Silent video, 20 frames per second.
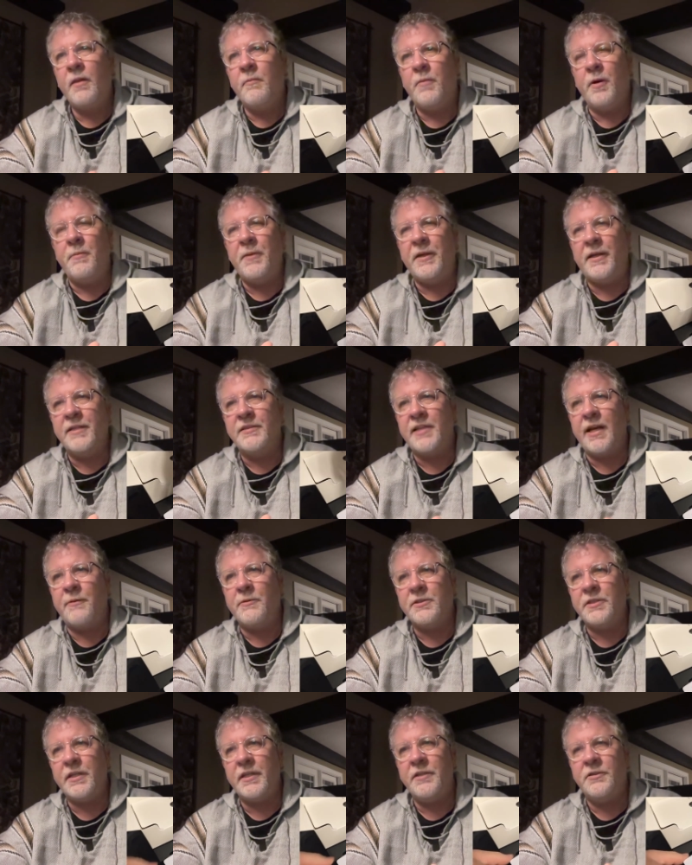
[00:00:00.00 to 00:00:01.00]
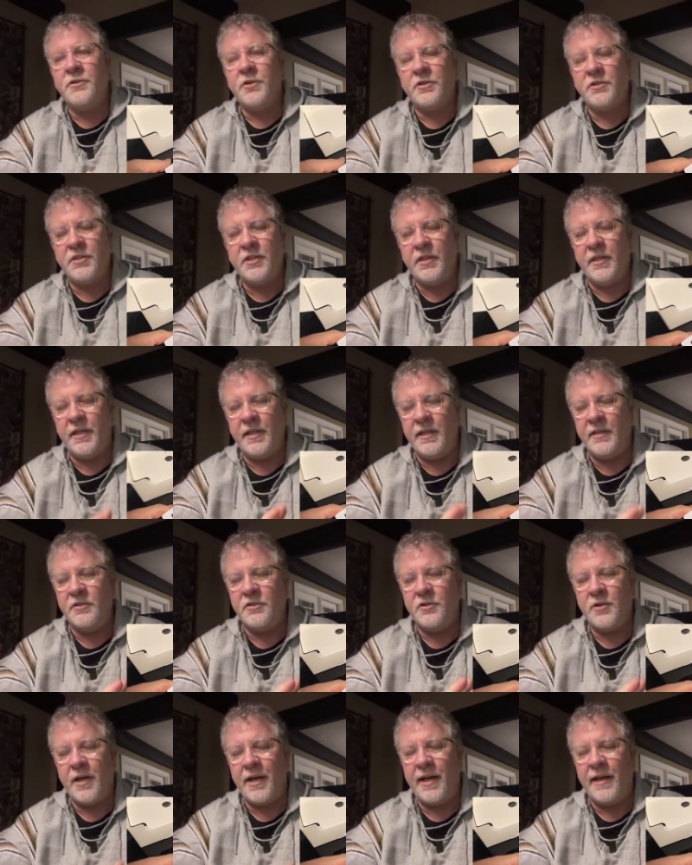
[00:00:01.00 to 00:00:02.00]
but because I was interested in
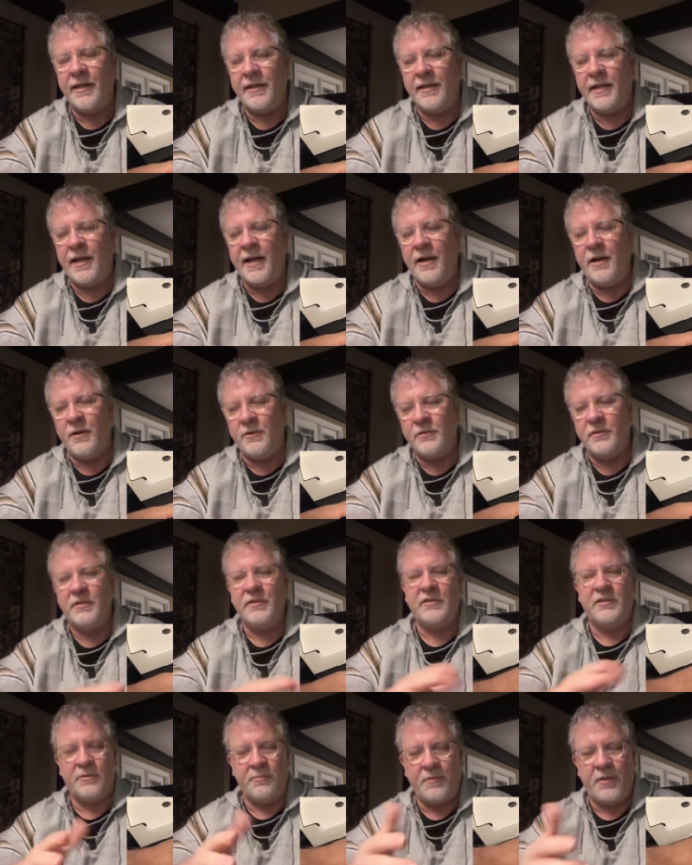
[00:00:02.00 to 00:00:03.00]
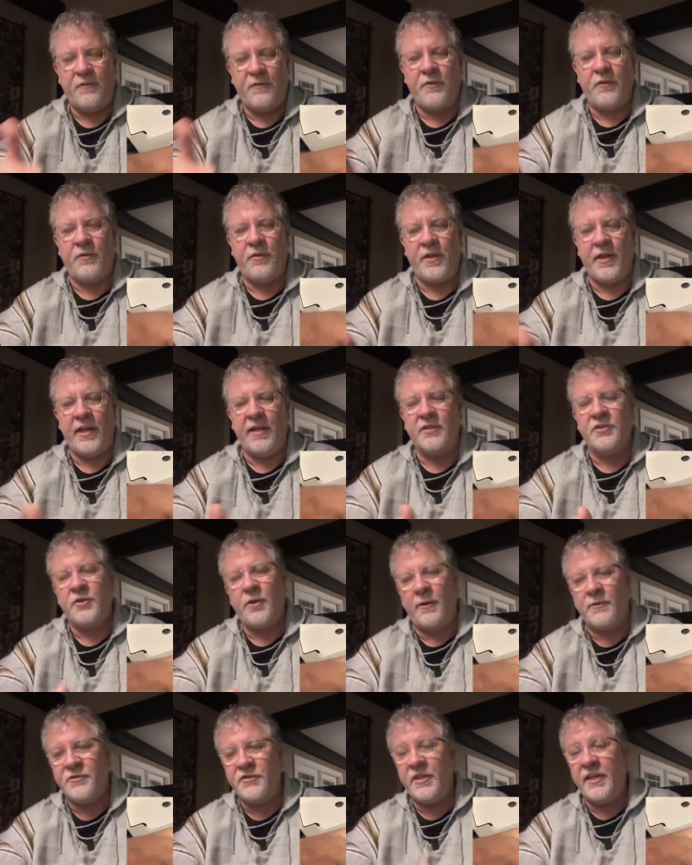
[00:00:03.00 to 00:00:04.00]
trying out some different things. So
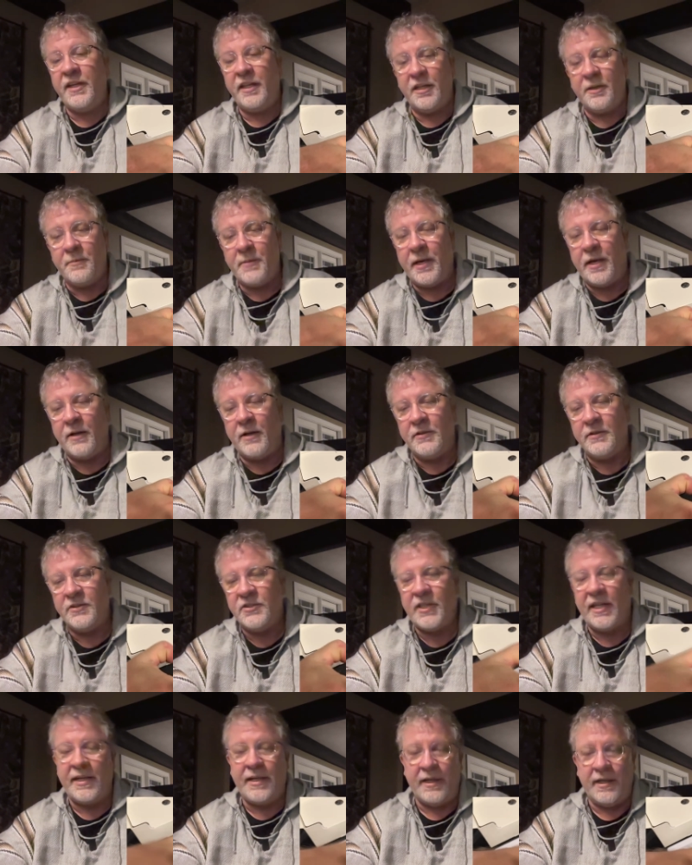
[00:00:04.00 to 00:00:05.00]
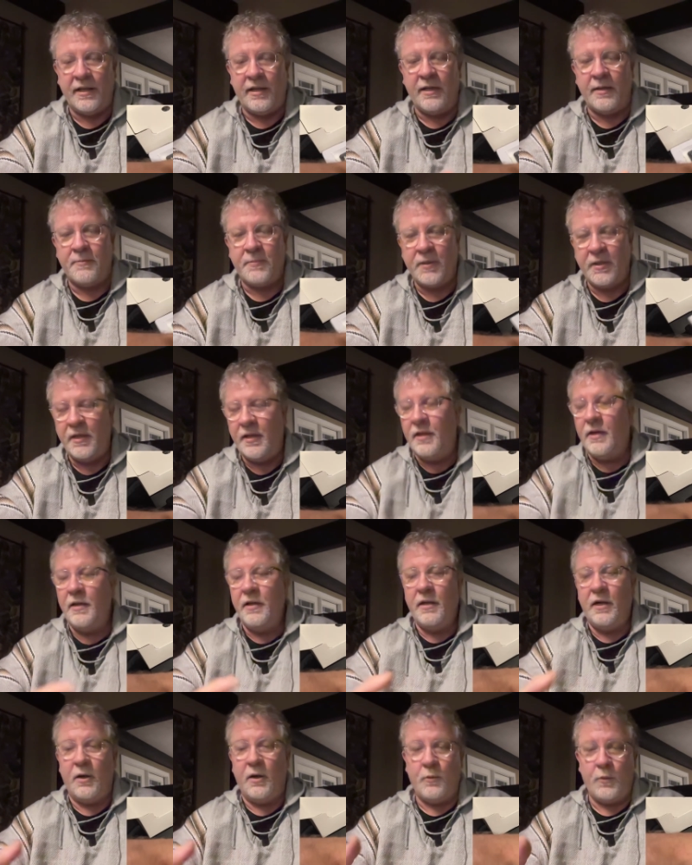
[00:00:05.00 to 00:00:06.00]
I was thinking about setting up
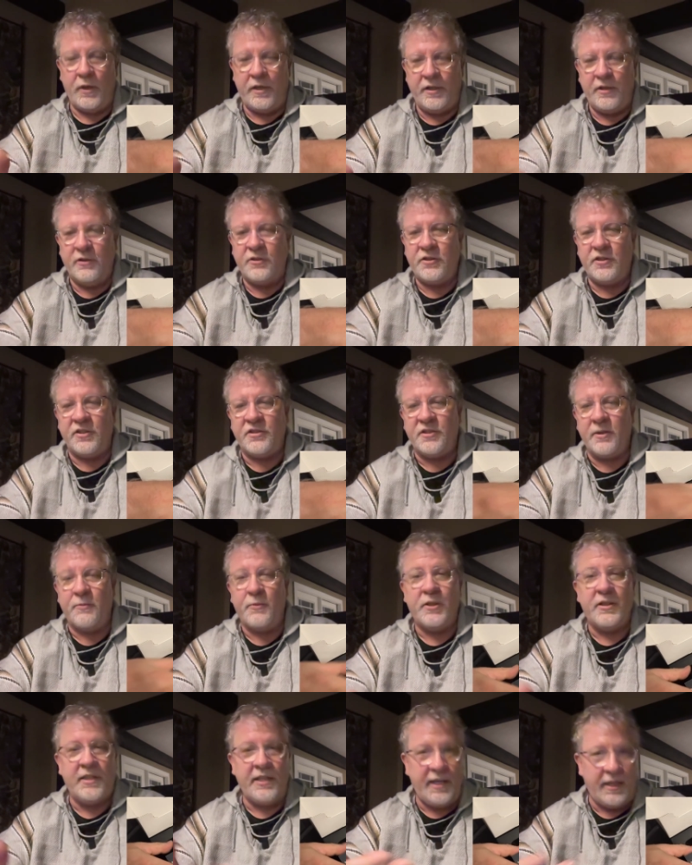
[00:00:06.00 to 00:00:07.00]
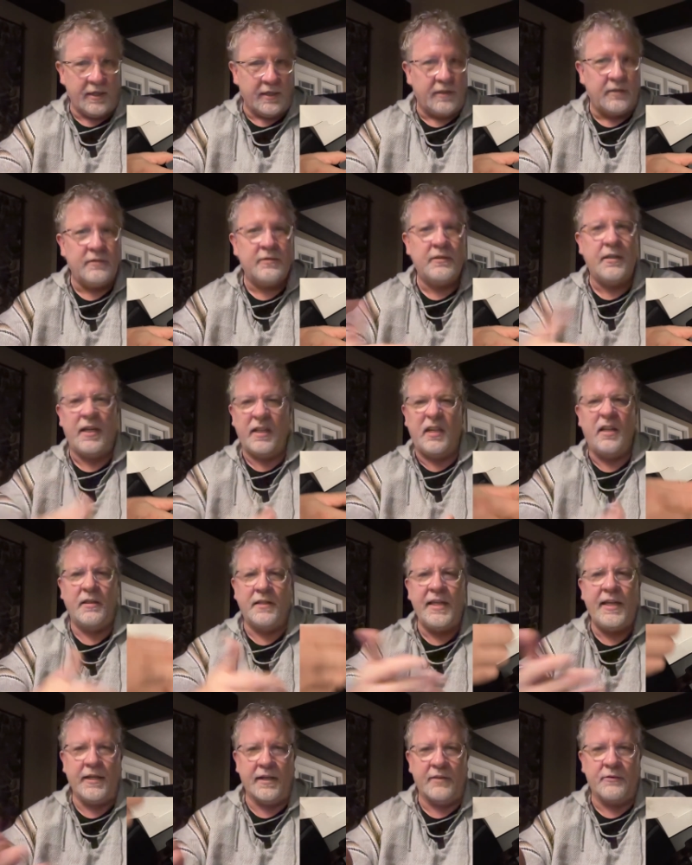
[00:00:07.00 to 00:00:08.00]
a Windows system with Nina. And
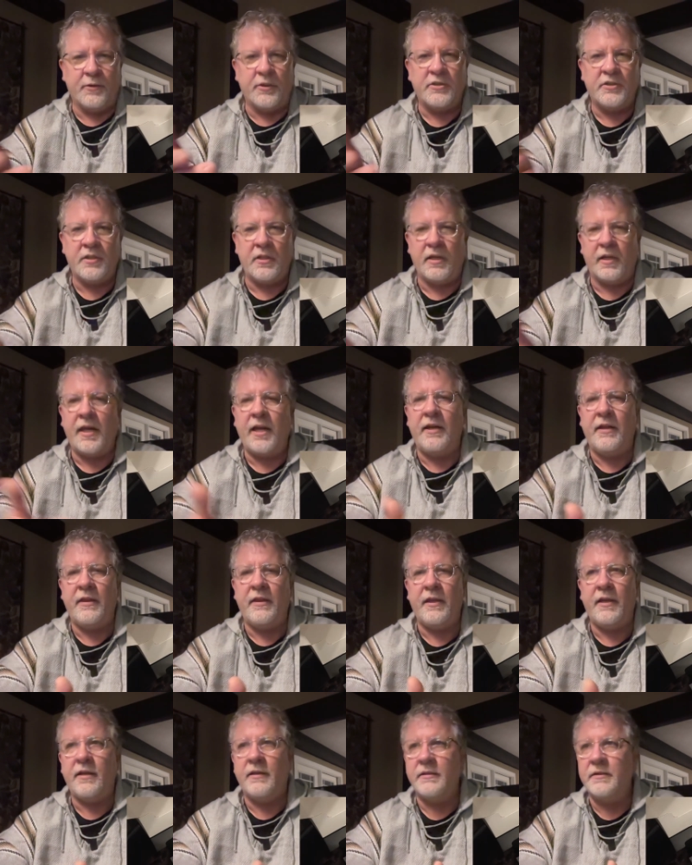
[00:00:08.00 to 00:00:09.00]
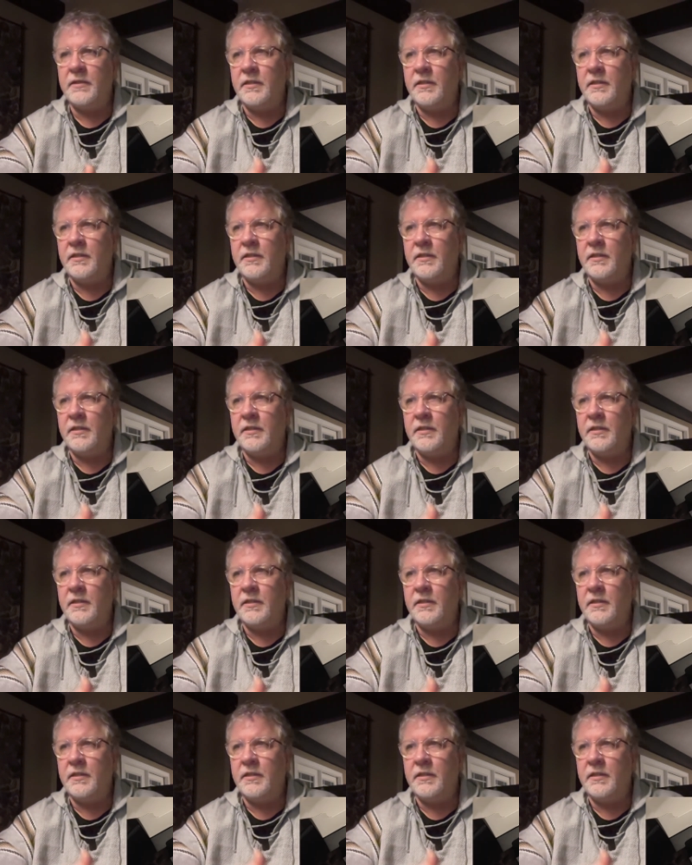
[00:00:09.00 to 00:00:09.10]
Nina was the, kind of the